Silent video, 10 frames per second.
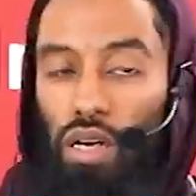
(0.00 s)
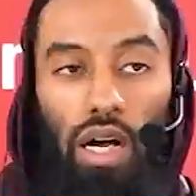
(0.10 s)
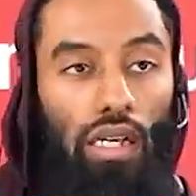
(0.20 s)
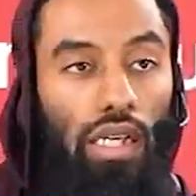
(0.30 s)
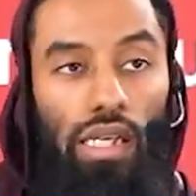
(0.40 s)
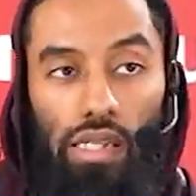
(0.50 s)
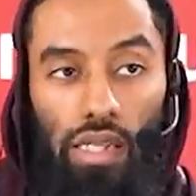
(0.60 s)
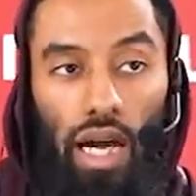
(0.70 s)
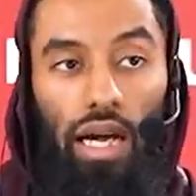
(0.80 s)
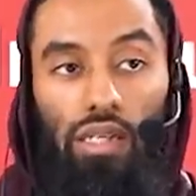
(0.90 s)
And these
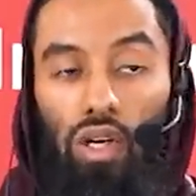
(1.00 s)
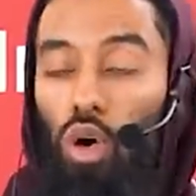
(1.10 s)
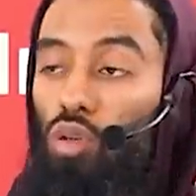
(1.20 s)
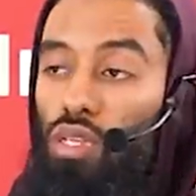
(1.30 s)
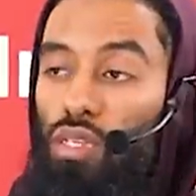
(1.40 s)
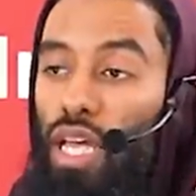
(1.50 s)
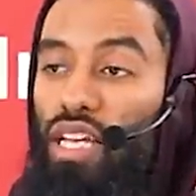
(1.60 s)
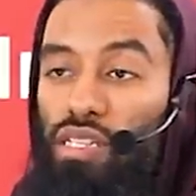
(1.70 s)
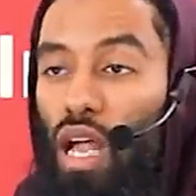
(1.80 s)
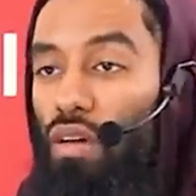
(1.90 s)
guys are going to take
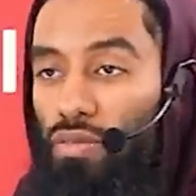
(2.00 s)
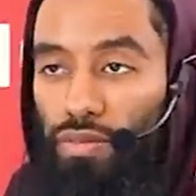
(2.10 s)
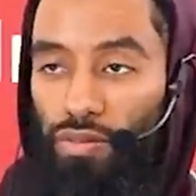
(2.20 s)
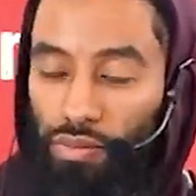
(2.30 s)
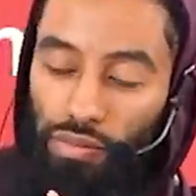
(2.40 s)
his life.